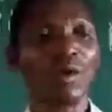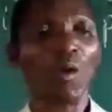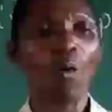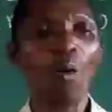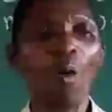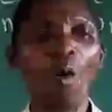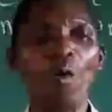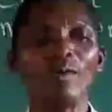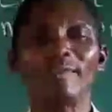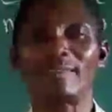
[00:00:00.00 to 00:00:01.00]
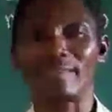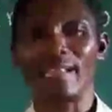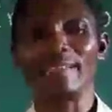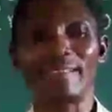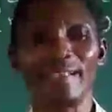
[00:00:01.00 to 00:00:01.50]
your own
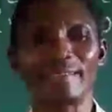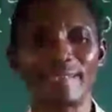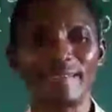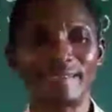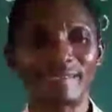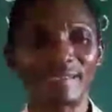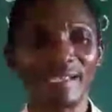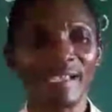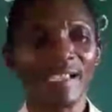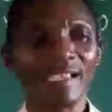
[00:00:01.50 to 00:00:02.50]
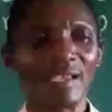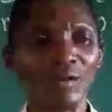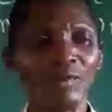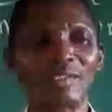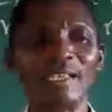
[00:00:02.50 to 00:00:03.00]
sentences
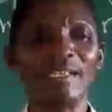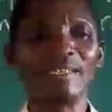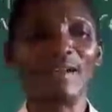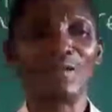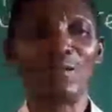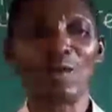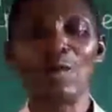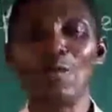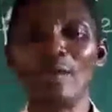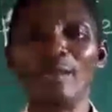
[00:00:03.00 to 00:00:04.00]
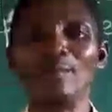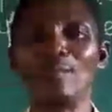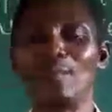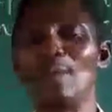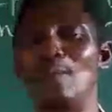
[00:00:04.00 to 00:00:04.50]
using the
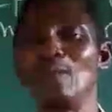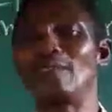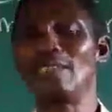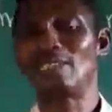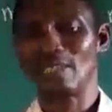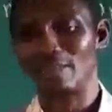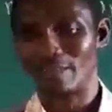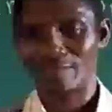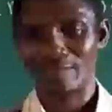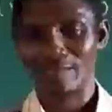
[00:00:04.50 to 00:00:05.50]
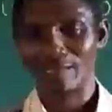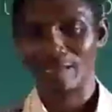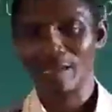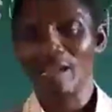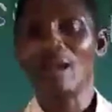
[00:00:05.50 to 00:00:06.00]
following prepositions.
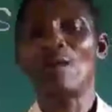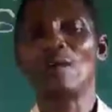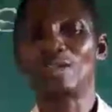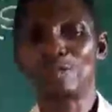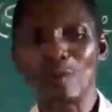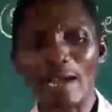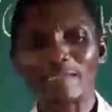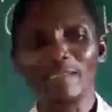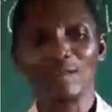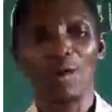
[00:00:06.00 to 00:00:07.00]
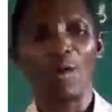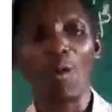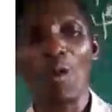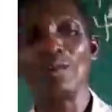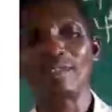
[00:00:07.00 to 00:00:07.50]
Construct your
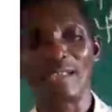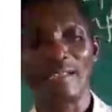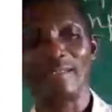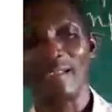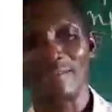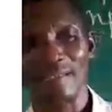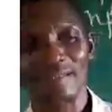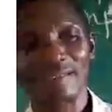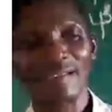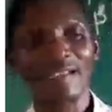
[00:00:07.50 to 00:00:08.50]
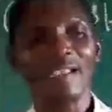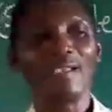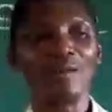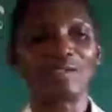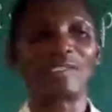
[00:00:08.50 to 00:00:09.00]
own sentences
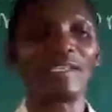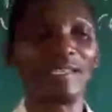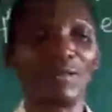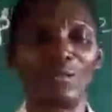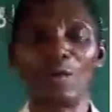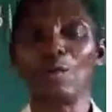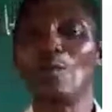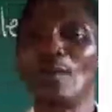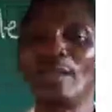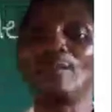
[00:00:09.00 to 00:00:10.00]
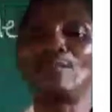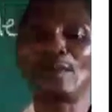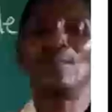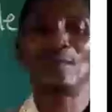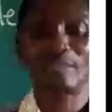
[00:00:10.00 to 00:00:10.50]
using the following
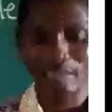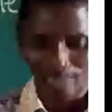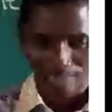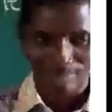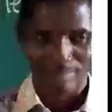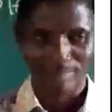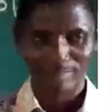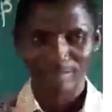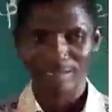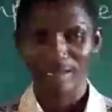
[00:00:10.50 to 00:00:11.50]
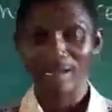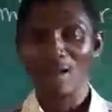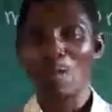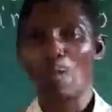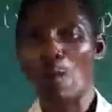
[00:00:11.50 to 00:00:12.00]
prepositions.
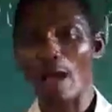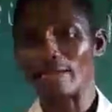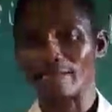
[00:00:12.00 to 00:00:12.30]
1.